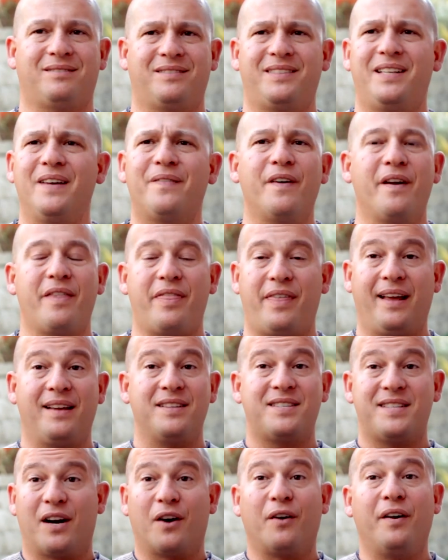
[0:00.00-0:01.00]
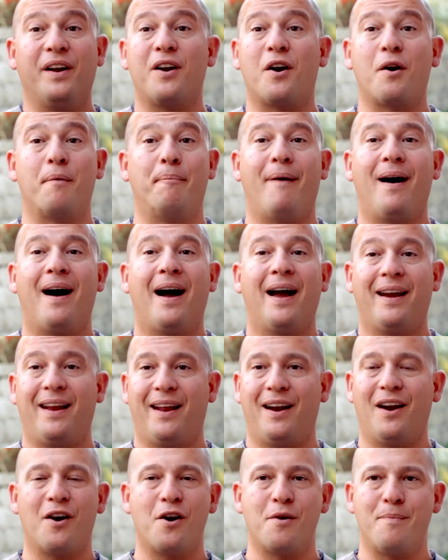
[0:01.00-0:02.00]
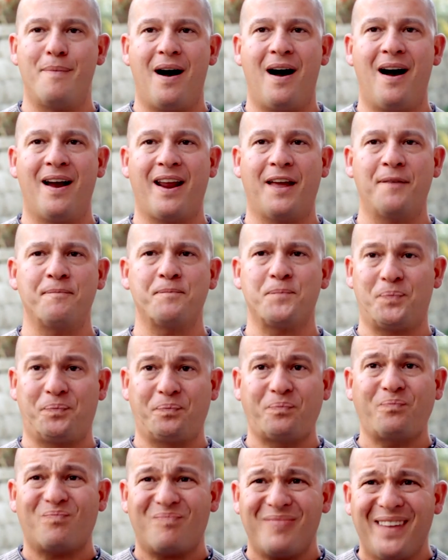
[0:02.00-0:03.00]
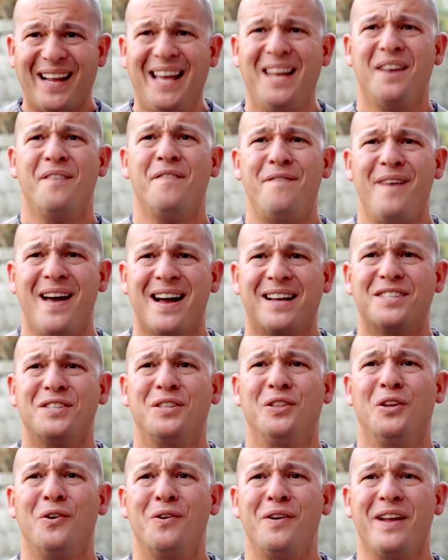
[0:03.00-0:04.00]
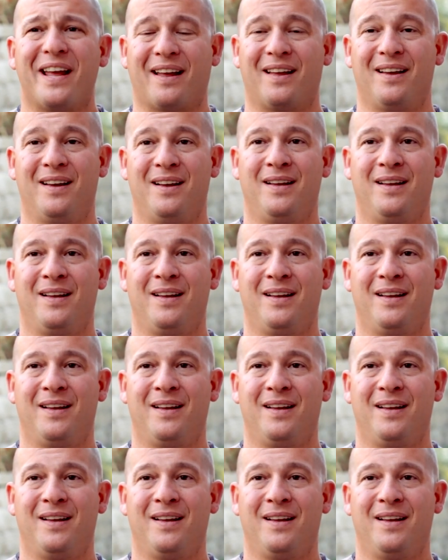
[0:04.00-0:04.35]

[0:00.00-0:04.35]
different things that are in our mind and in our body, it affects learning.